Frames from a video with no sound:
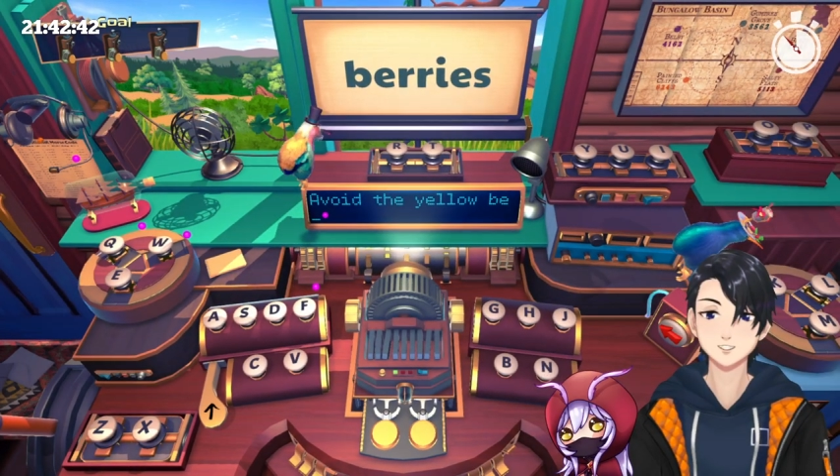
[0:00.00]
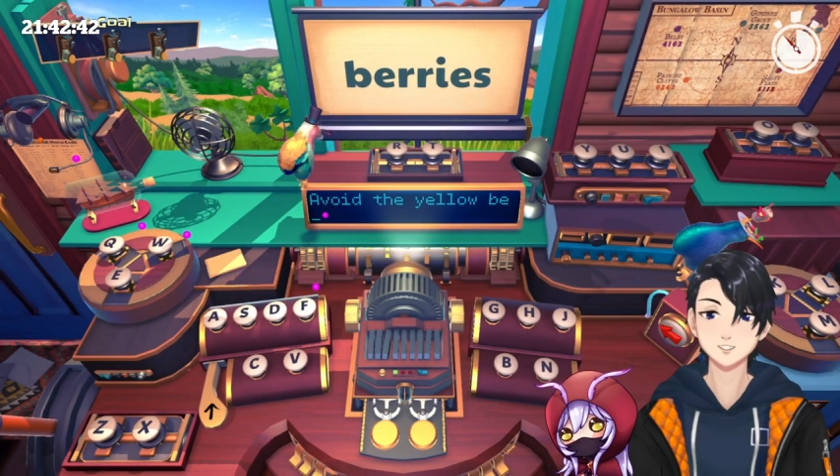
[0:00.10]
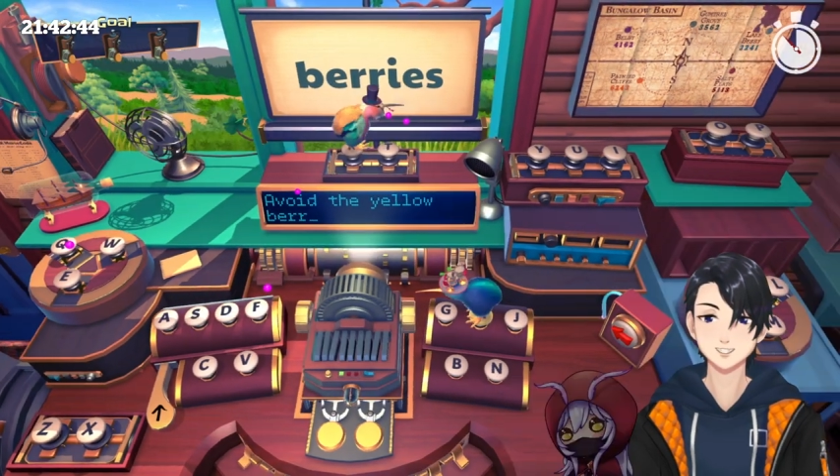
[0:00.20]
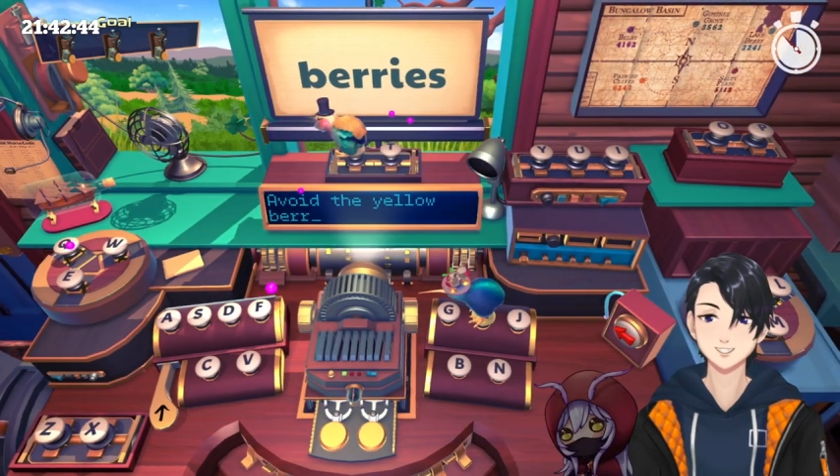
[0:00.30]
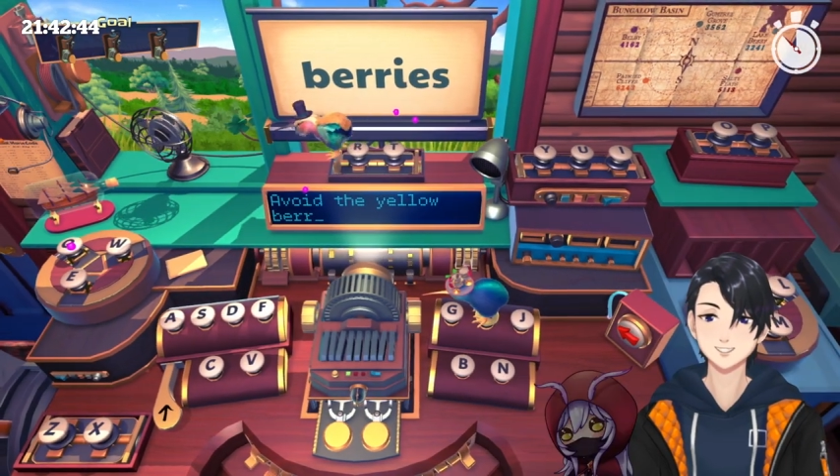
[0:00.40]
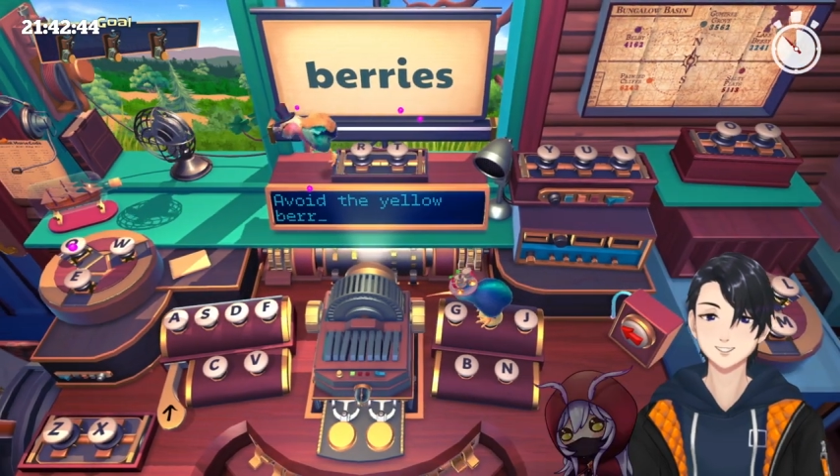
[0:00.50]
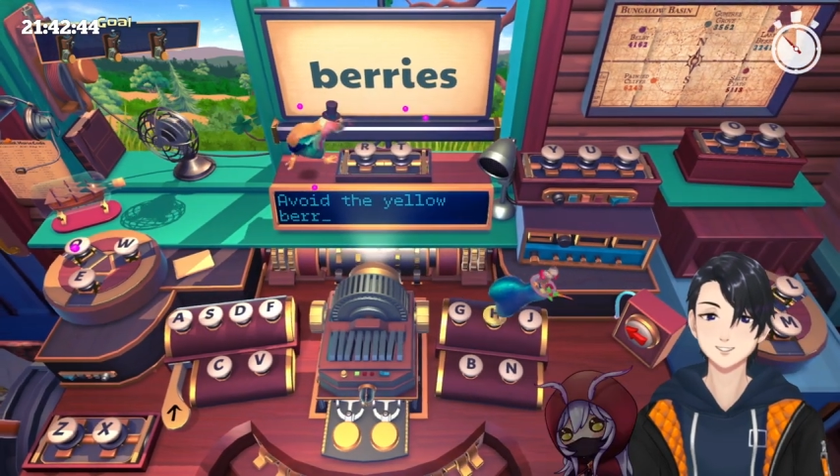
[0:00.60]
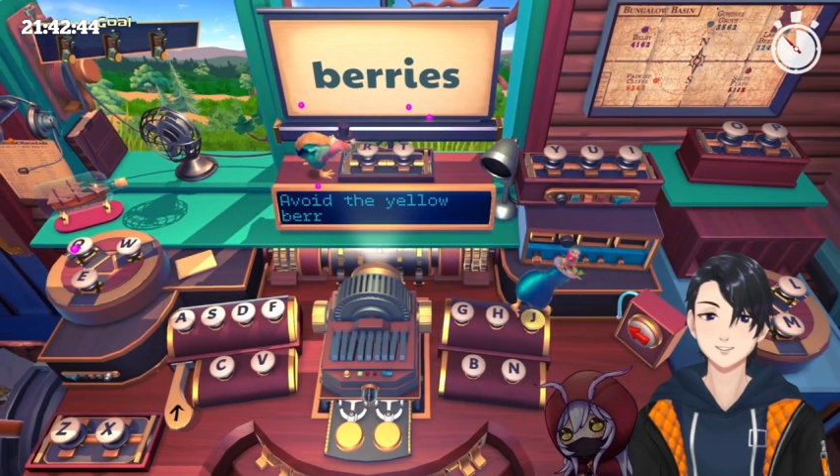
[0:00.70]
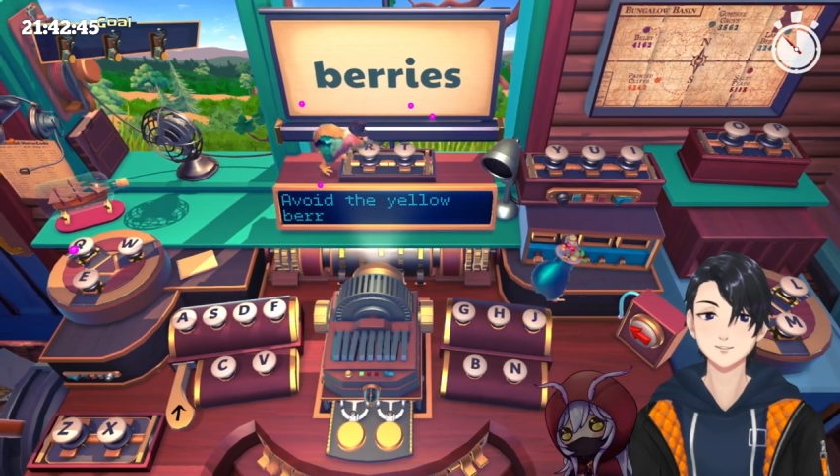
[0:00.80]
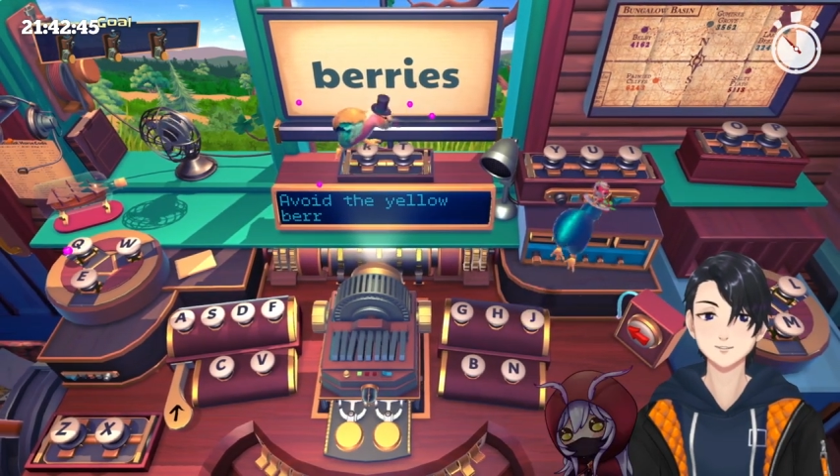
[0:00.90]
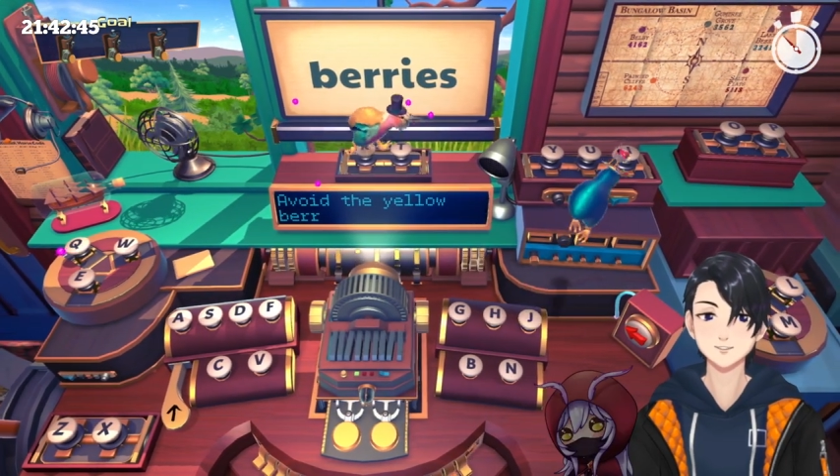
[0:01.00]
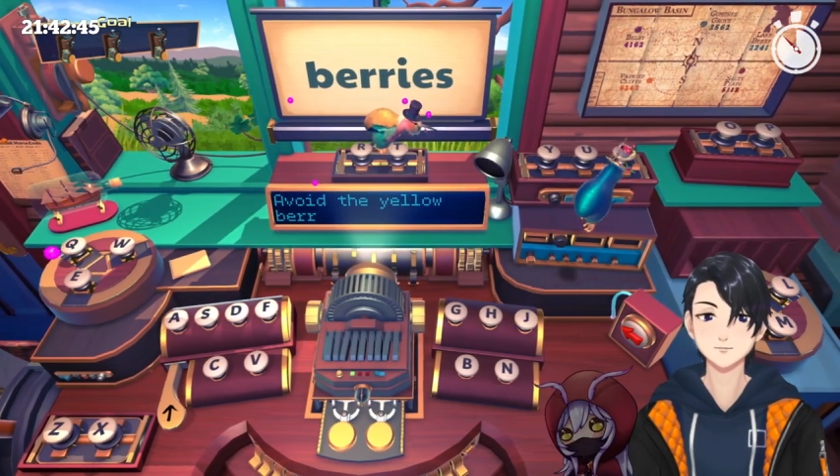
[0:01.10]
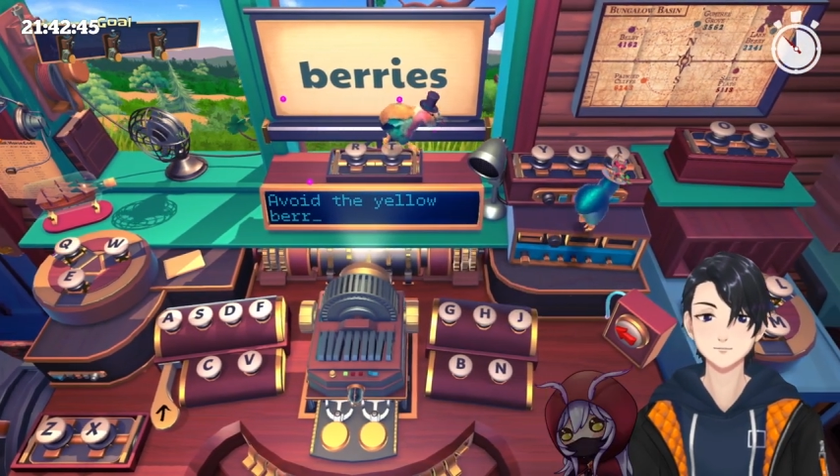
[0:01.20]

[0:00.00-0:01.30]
I'm not even looking